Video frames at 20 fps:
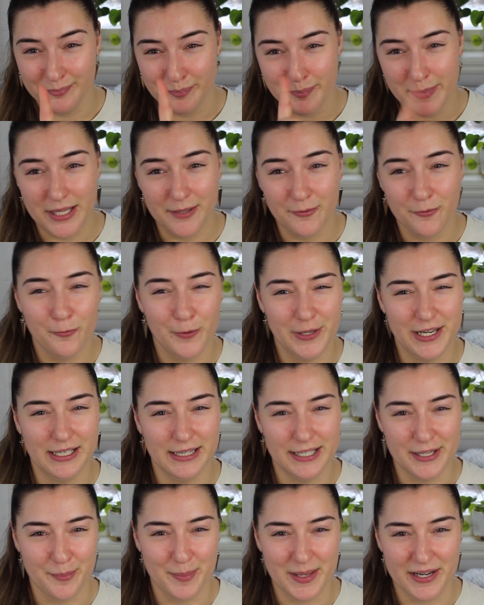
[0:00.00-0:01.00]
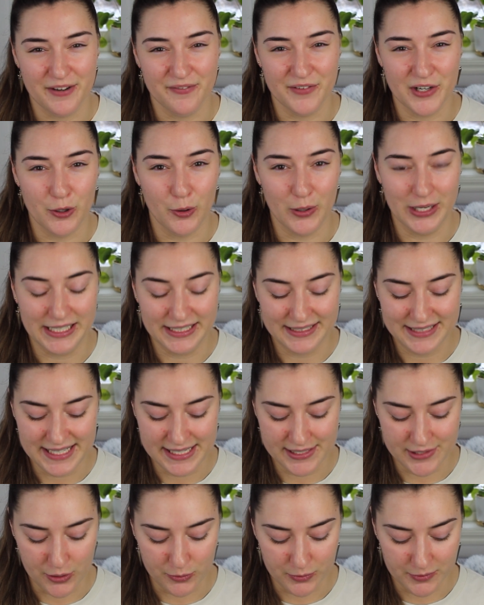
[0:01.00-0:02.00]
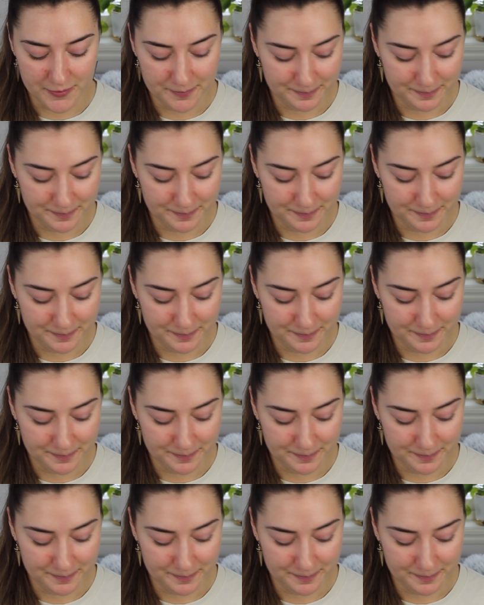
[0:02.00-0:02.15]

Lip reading: but with a little bit of an oily T-zone.